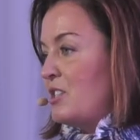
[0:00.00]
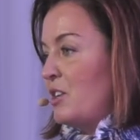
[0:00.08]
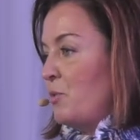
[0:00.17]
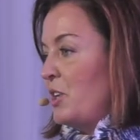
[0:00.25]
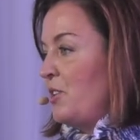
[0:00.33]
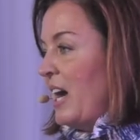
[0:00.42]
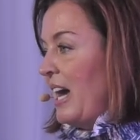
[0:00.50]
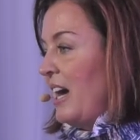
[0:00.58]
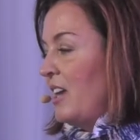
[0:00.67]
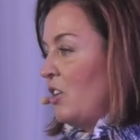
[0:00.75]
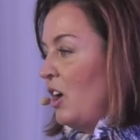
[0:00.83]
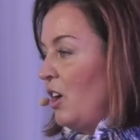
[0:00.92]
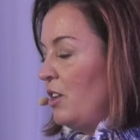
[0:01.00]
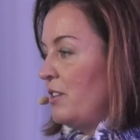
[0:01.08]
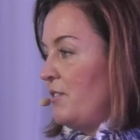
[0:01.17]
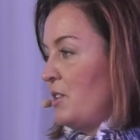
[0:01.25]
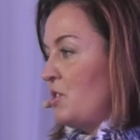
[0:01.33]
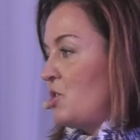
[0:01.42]
So when you add all
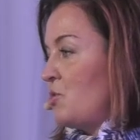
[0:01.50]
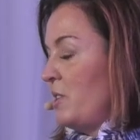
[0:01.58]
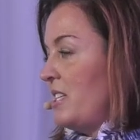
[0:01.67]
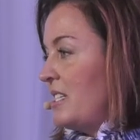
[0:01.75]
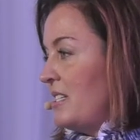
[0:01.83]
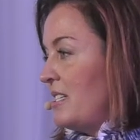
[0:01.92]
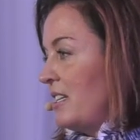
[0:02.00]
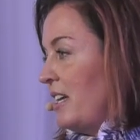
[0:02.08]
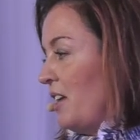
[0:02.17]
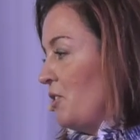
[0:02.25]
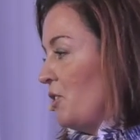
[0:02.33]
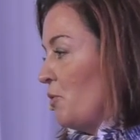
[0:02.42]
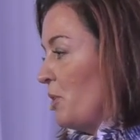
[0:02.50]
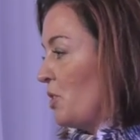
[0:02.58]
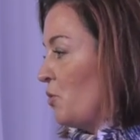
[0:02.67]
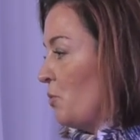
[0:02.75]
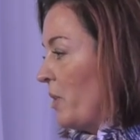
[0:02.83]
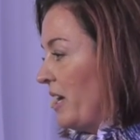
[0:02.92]
of those choices together
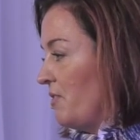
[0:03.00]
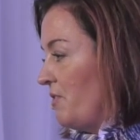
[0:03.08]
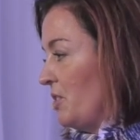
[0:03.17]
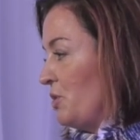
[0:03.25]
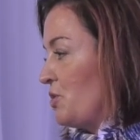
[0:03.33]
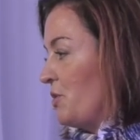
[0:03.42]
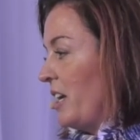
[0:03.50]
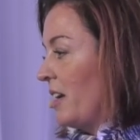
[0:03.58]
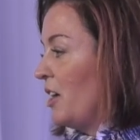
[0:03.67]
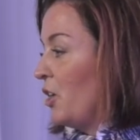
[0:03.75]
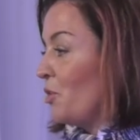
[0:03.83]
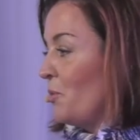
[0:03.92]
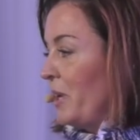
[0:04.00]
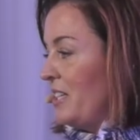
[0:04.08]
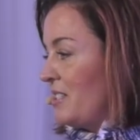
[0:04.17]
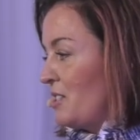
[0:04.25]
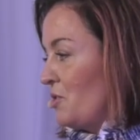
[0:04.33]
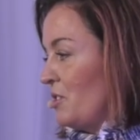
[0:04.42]
with great filtering,
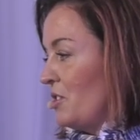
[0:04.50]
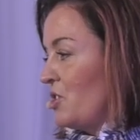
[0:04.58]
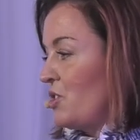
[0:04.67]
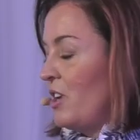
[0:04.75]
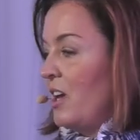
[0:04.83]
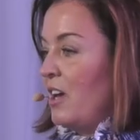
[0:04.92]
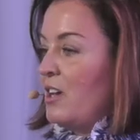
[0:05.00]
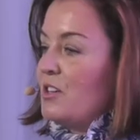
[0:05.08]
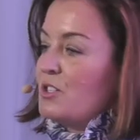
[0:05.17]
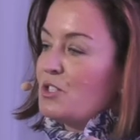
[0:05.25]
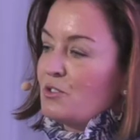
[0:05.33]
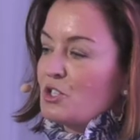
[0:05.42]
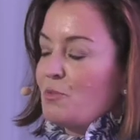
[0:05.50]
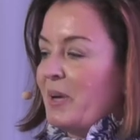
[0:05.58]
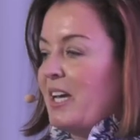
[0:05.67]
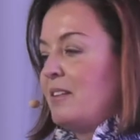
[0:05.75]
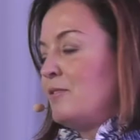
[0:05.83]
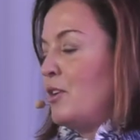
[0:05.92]
great search, search
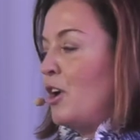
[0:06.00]
by